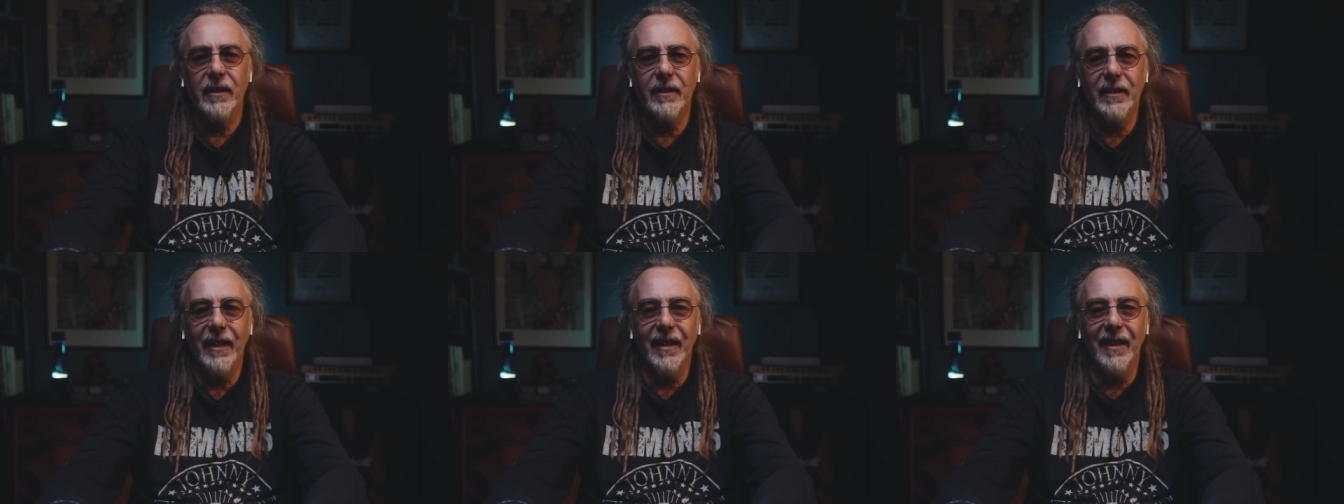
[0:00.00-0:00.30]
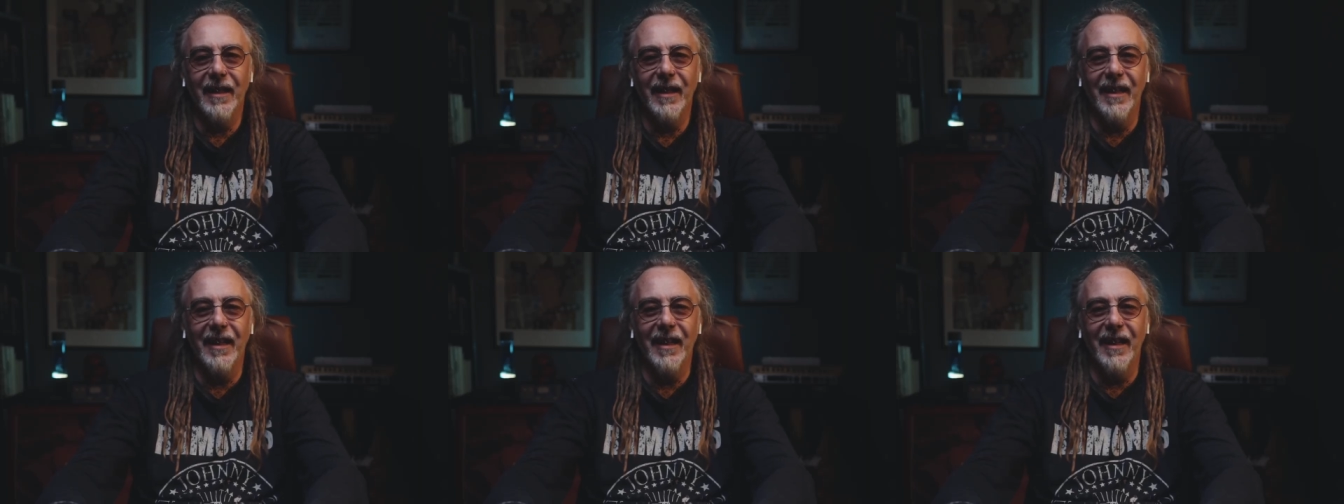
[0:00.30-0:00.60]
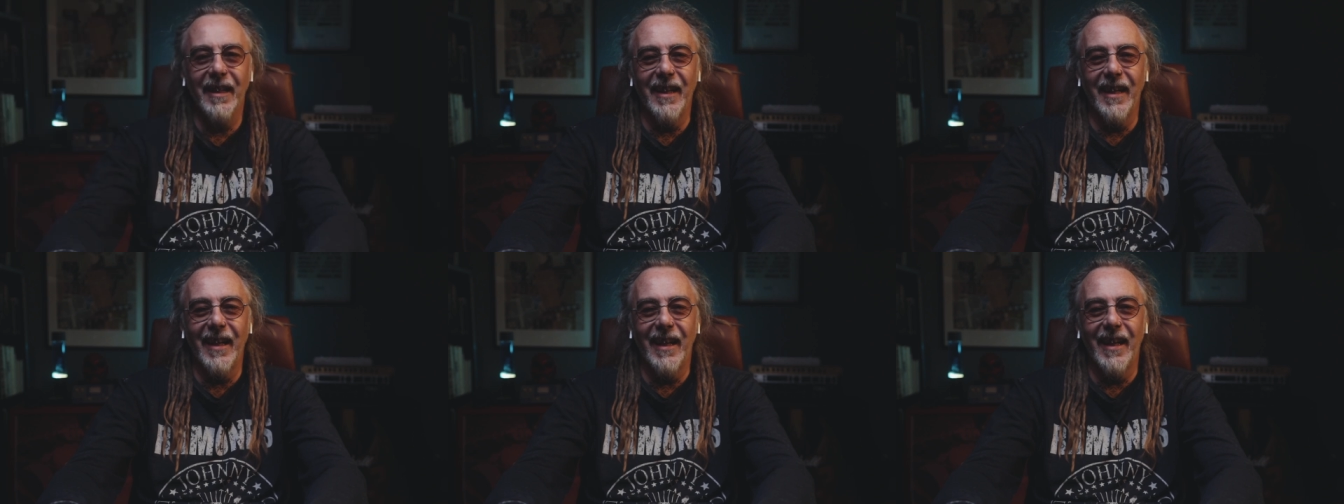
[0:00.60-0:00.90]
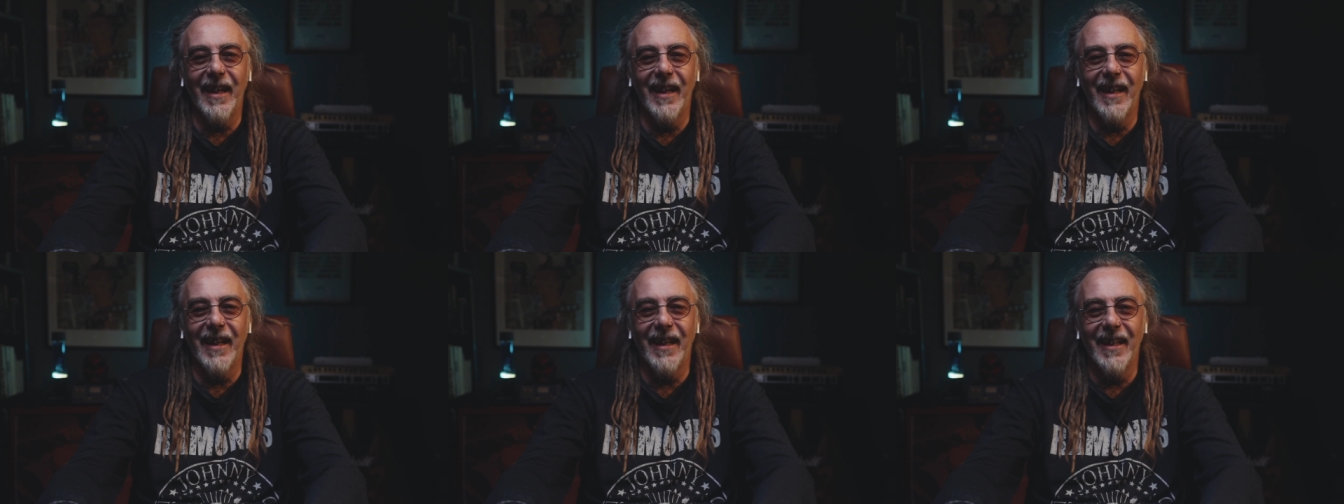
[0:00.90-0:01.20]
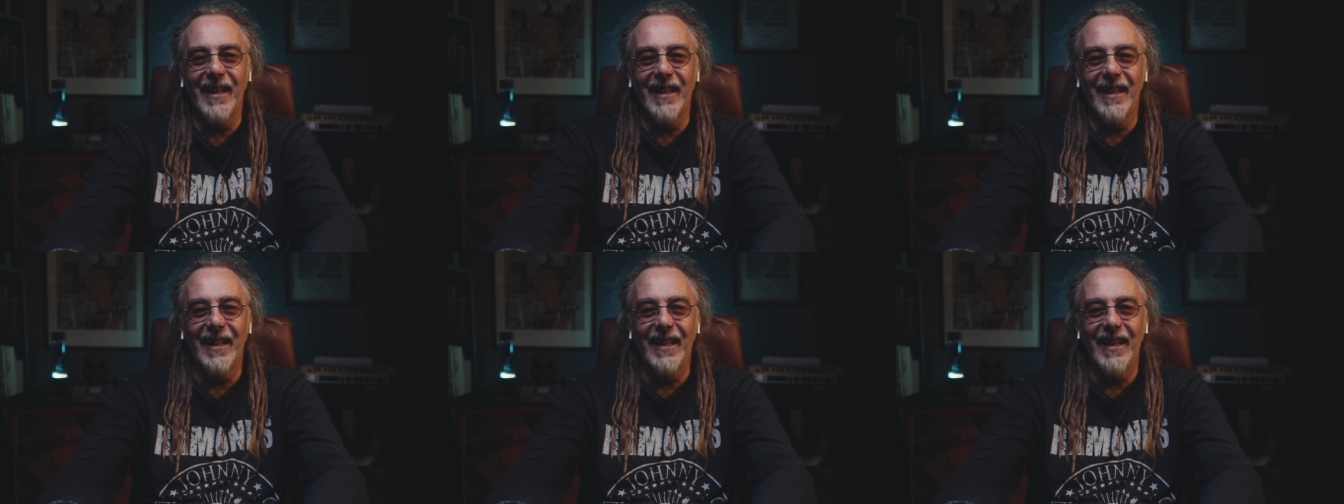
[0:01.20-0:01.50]
I
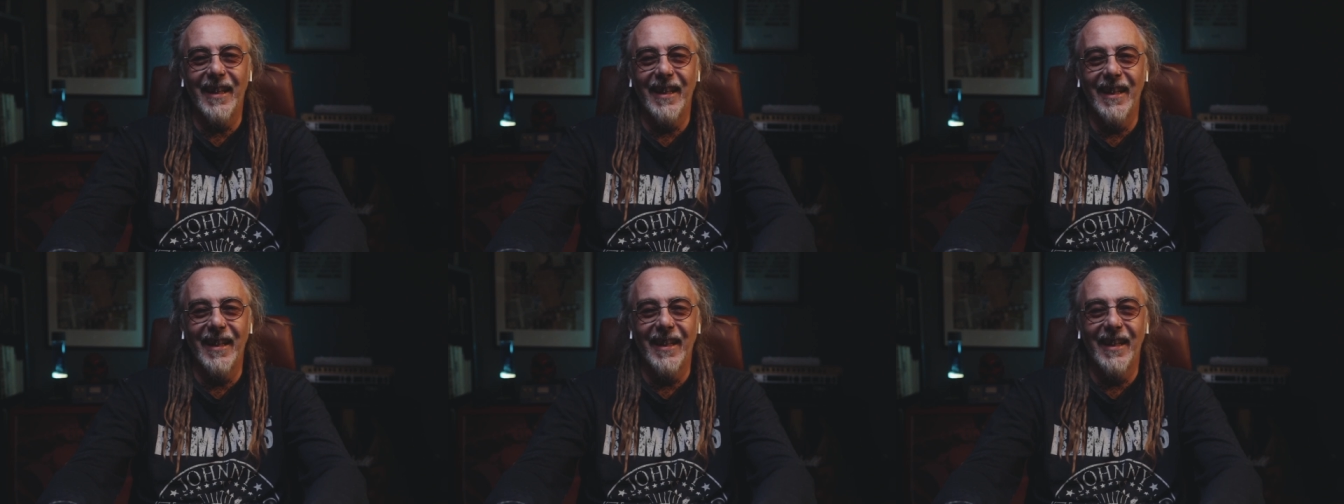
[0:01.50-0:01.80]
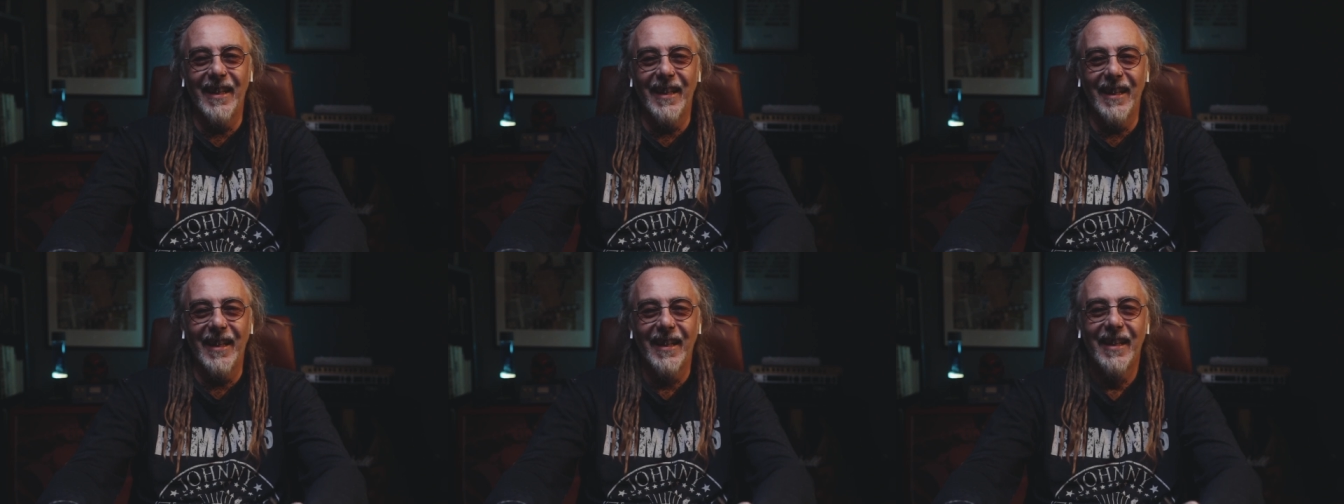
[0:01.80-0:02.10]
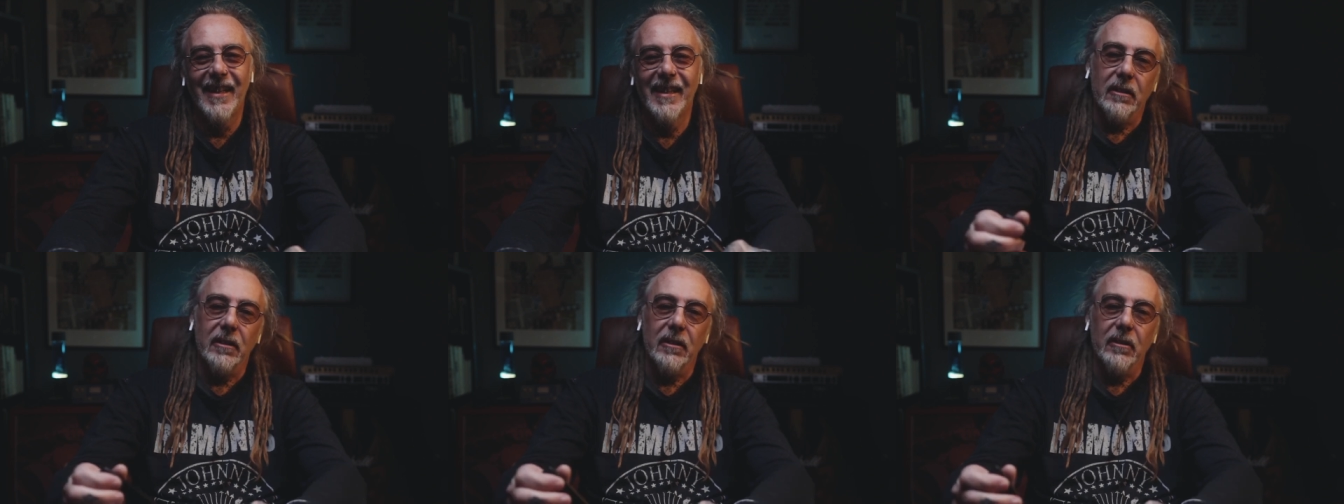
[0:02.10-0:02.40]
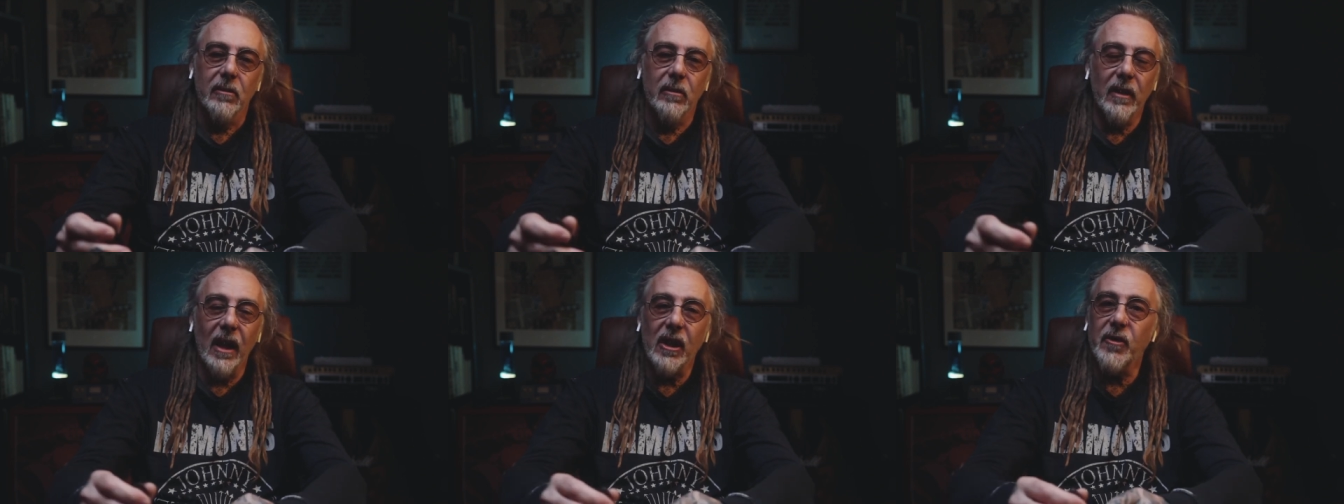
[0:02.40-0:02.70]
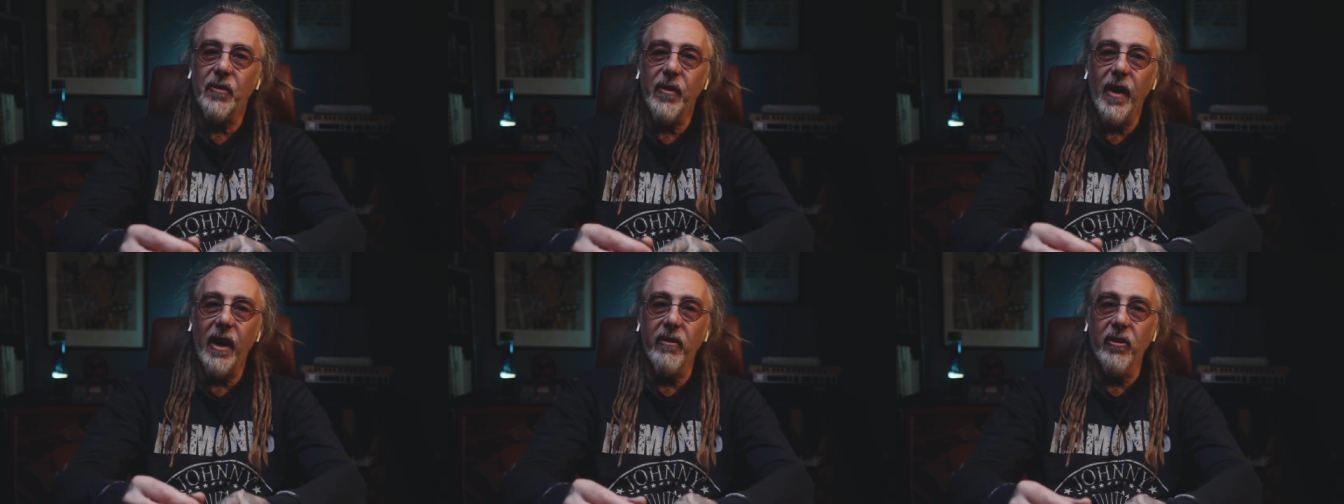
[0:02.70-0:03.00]
know. Well,
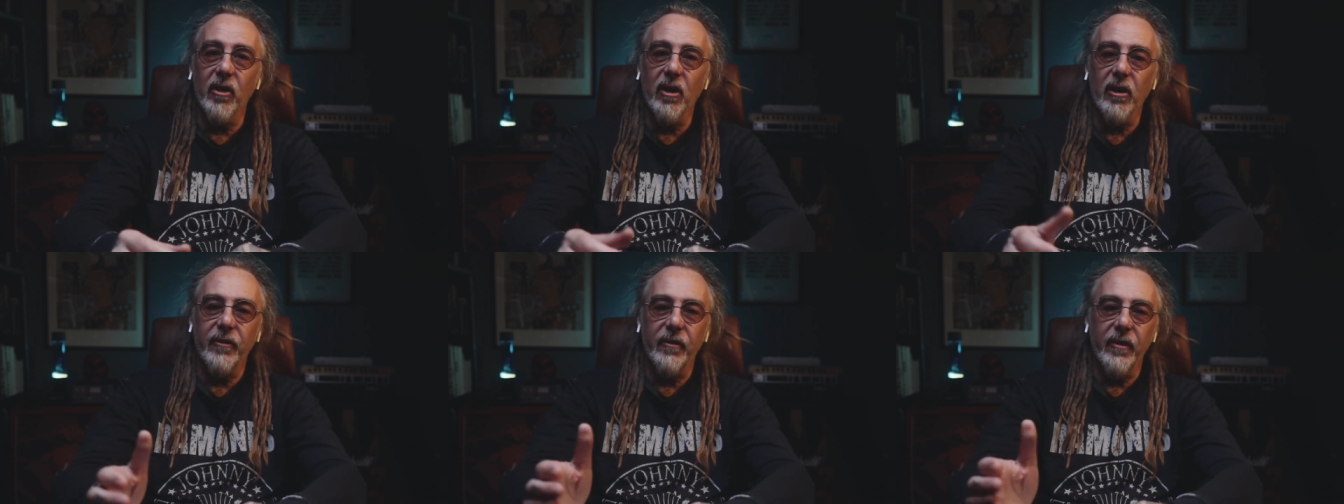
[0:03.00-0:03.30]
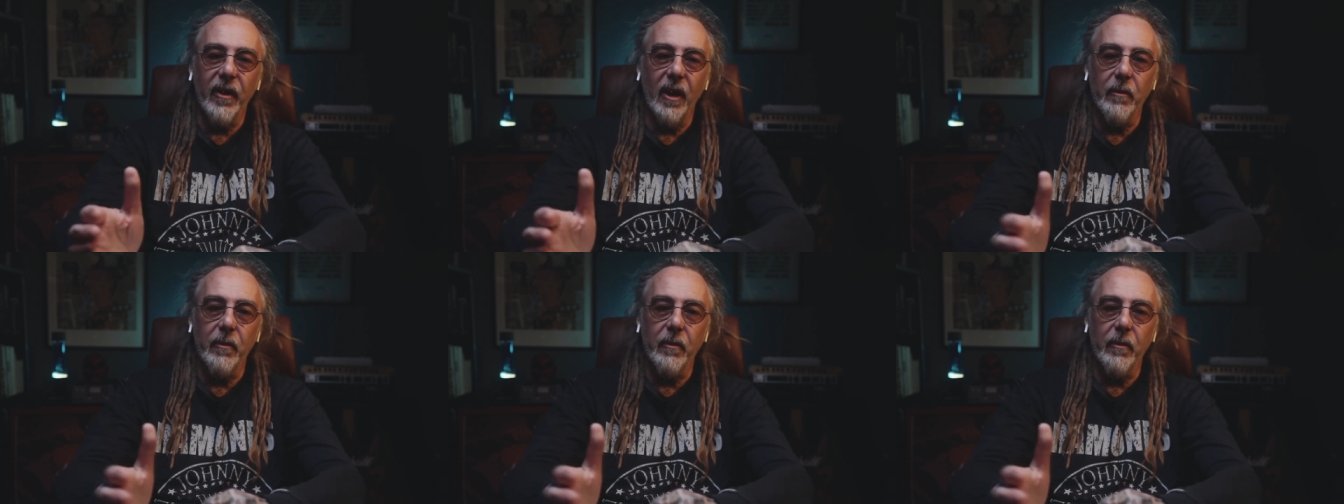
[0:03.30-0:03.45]
that's fair enough.